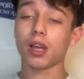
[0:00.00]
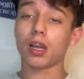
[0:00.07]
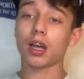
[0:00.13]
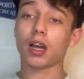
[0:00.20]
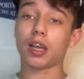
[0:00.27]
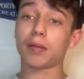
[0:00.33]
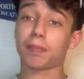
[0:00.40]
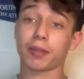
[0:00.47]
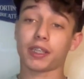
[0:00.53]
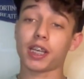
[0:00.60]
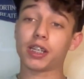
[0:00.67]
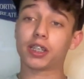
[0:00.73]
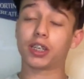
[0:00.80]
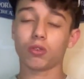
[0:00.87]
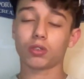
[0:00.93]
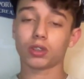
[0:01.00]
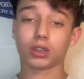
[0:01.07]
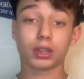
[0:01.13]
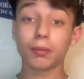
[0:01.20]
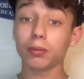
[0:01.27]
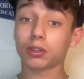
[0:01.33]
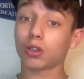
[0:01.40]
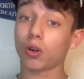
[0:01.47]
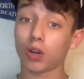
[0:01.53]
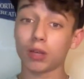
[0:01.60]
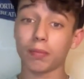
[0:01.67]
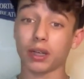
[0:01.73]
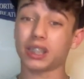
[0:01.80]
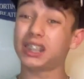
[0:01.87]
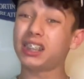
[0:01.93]
in particular. Similar to
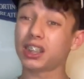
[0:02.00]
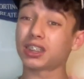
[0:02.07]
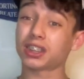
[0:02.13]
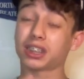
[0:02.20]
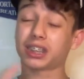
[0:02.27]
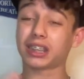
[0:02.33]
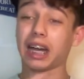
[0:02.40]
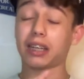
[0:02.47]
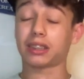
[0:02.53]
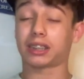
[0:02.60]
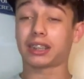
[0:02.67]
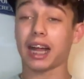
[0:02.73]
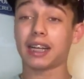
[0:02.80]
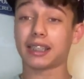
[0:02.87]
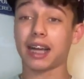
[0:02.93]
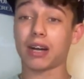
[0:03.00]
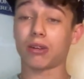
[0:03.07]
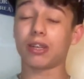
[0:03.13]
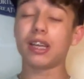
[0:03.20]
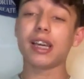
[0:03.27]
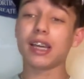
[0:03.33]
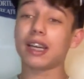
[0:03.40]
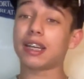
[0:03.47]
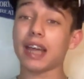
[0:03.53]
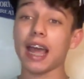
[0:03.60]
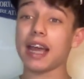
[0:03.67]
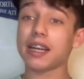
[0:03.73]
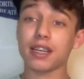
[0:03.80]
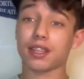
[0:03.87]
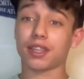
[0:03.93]
Højbjerg, he doesn't stand out in
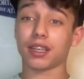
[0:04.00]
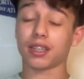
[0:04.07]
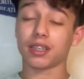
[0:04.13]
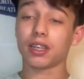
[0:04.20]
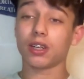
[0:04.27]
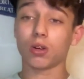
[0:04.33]
anything.